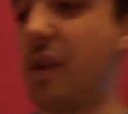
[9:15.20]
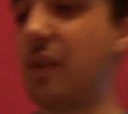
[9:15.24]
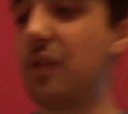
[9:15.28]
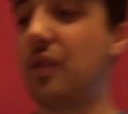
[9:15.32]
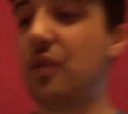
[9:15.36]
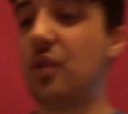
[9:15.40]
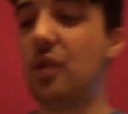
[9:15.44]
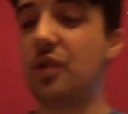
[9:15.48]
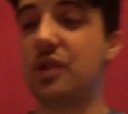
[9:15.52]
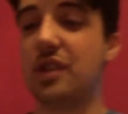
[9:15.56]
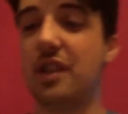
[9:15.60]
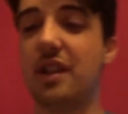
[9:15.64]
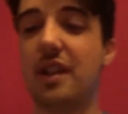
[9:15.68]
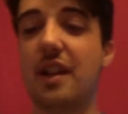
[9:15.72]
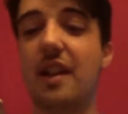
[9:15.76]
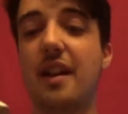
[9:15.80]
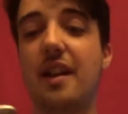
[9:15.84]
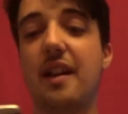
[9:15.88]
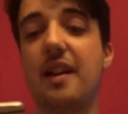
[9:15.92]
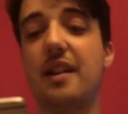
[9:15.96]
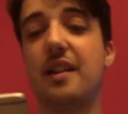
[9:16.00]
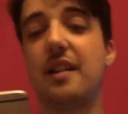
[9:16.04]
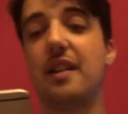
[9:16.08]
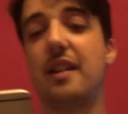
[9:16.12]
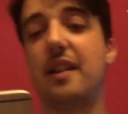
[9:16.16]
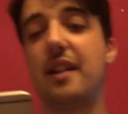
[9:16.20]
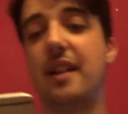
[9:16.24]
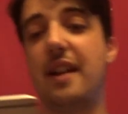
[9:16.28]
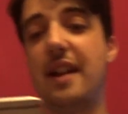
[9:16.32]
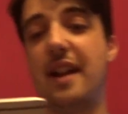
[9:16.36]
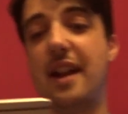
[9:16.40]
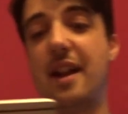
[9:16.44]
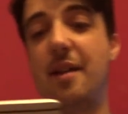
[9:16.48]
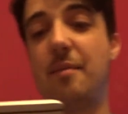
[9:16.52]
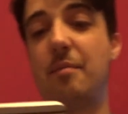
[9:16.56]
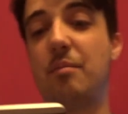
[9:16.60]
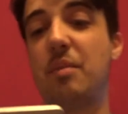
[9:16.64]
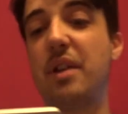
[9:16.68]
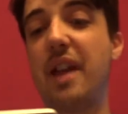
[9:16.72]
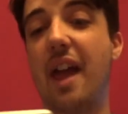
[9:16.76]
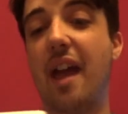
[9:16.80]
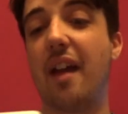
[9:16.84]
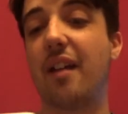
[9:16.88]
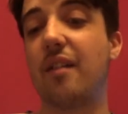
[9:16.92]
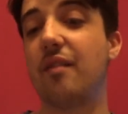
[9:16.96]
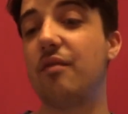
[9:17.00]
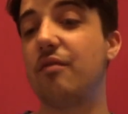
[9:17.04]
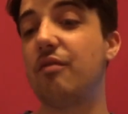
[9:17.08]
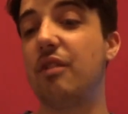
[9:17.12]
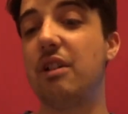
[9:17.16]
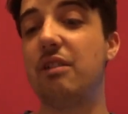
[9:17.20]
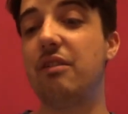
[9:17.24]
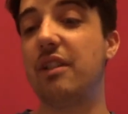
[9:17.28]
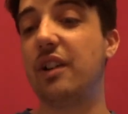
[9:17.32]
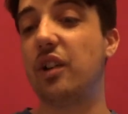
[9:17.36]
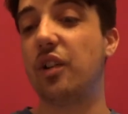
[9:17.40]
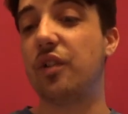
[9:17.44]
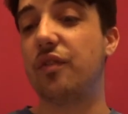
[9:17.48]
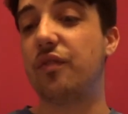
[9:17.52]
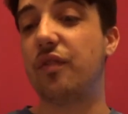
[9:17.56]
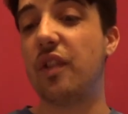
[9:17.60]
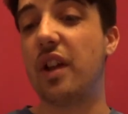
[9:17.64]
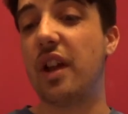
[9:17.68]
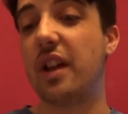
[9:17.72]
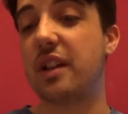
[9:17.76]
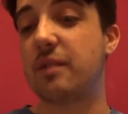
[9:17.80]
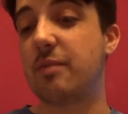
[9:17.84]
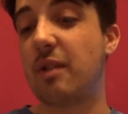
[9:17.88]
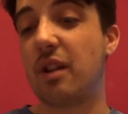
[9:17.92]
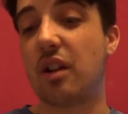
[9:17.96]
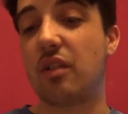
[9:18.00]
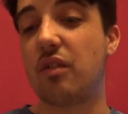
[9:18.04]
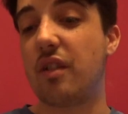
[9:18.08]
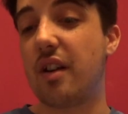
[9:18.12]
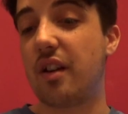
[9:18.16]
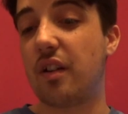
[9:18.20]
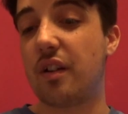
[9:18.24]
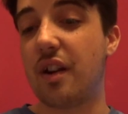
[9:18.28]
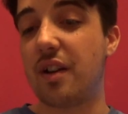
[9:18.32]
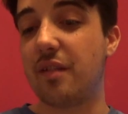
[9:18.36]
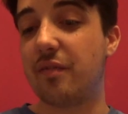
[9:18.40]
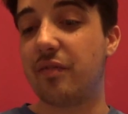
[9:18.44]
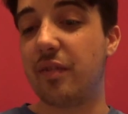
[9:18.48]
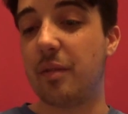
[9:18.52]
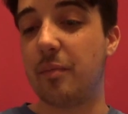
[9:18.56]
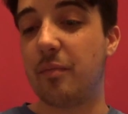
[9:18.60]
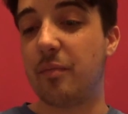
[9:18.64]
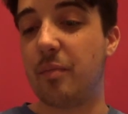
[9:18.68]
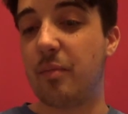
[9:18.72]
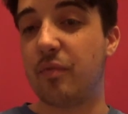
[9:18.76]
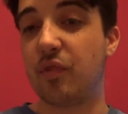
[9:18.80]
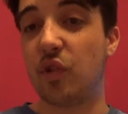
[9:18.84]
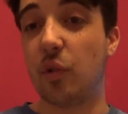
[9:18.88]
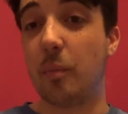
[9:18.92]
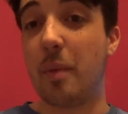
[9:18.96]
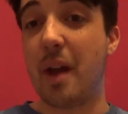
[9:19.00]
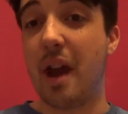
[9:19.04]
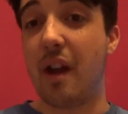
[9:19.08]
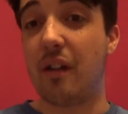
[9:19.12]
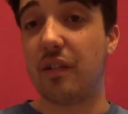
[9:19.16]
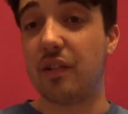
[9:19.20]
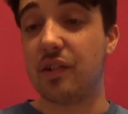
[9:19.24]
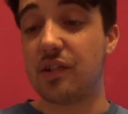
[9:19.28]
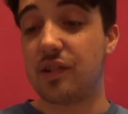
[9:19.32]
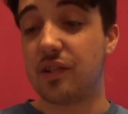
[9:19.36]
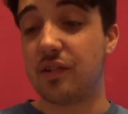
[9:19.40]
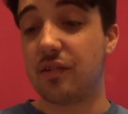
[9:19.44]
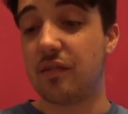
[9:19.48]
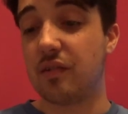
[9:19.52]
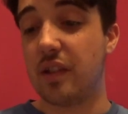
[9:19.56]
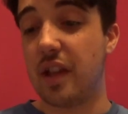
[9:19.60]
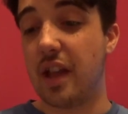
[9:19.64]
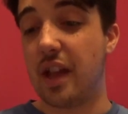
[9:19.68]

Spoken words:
other daughter. But yeah, really good for great for parents.